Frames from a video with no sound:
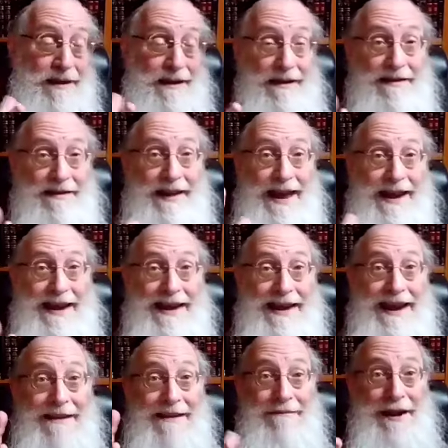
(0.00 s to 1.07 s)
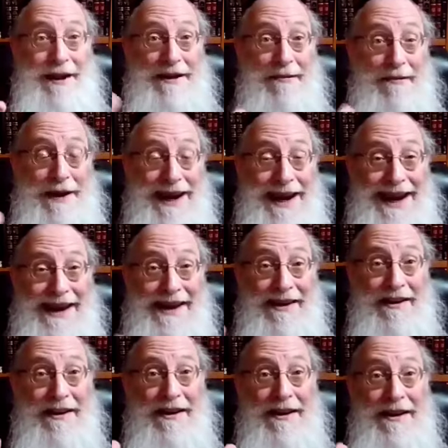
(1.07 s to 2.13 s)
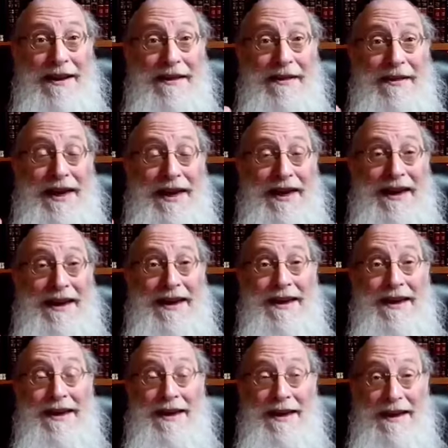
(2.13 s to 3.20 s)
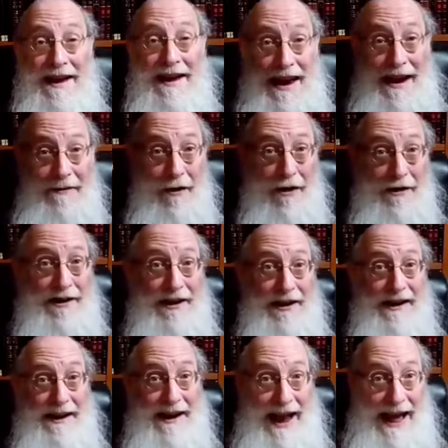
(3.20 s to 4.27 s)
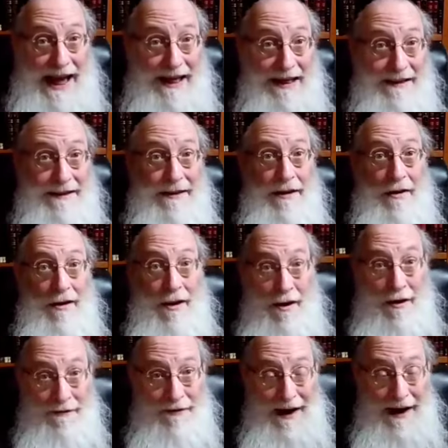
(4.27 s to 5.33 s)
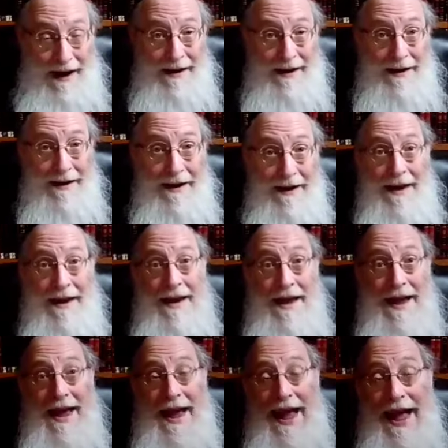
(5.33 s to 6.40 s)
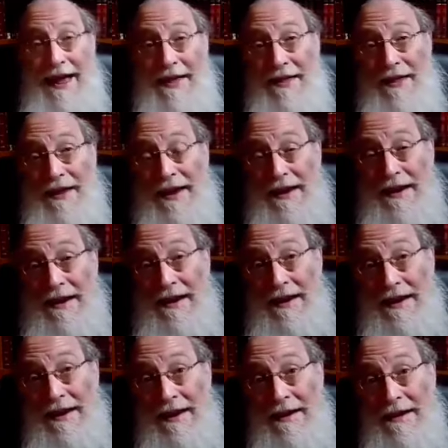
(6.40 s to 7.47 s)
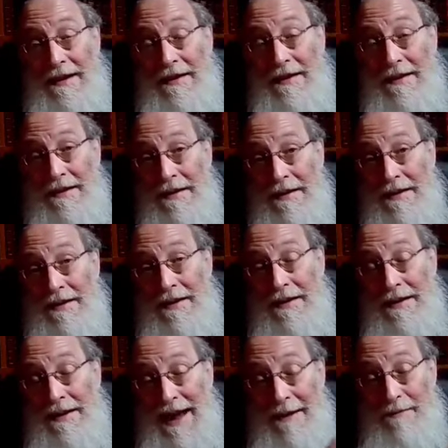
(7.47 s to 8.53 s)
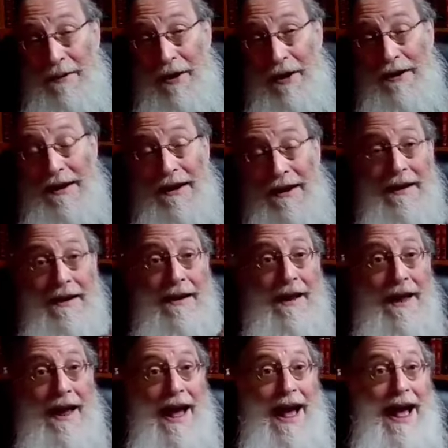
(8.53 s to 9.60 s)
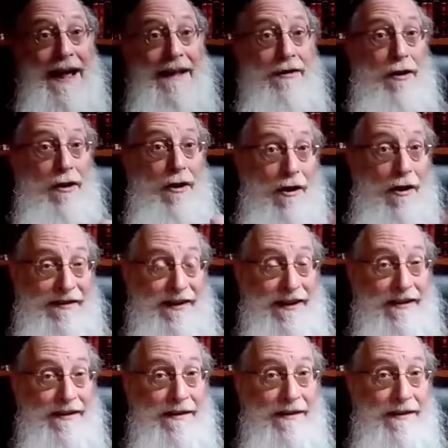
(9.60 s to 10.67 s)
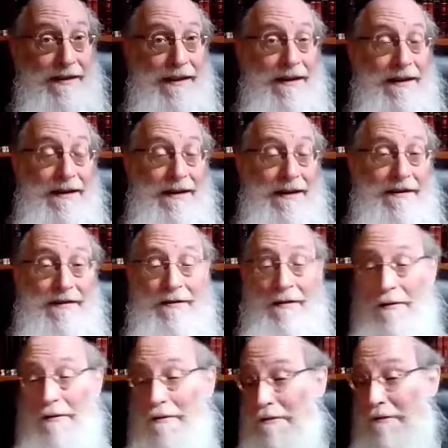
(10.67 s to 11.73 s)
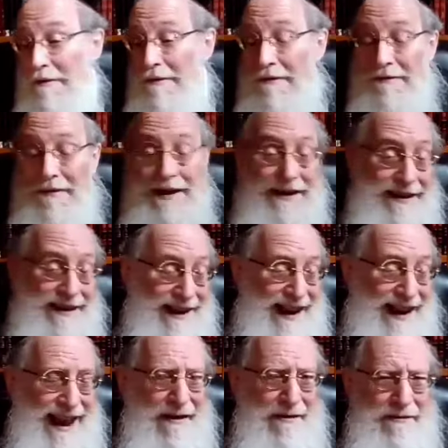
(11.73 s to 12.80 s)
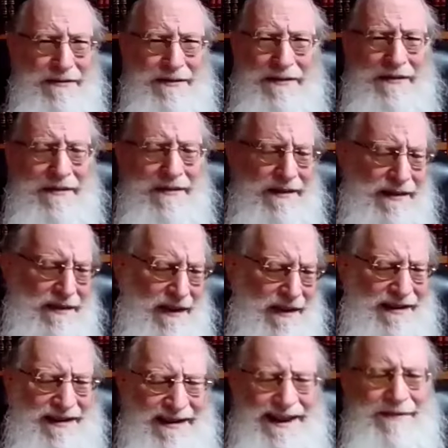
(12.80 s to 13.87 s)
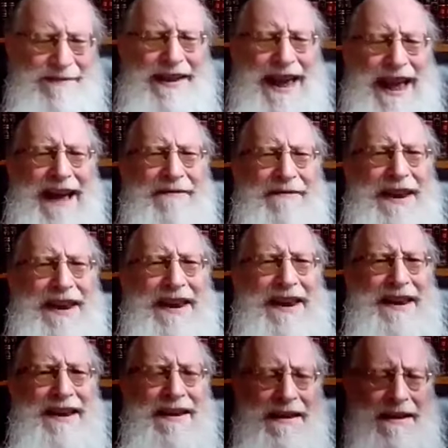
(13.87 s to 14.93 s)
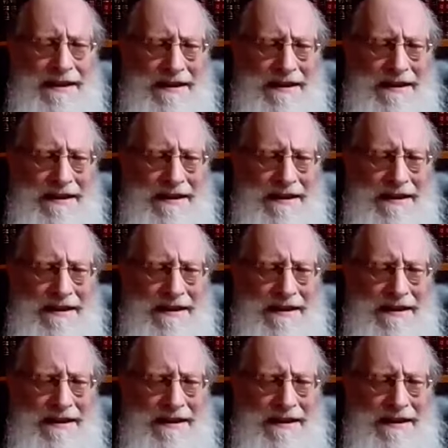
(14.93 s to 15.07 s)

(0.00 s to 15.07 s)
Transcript: is like in between the charota al ha'ovar and the uh, kabbalah al ha'osid. So really the now doesn't seem to have any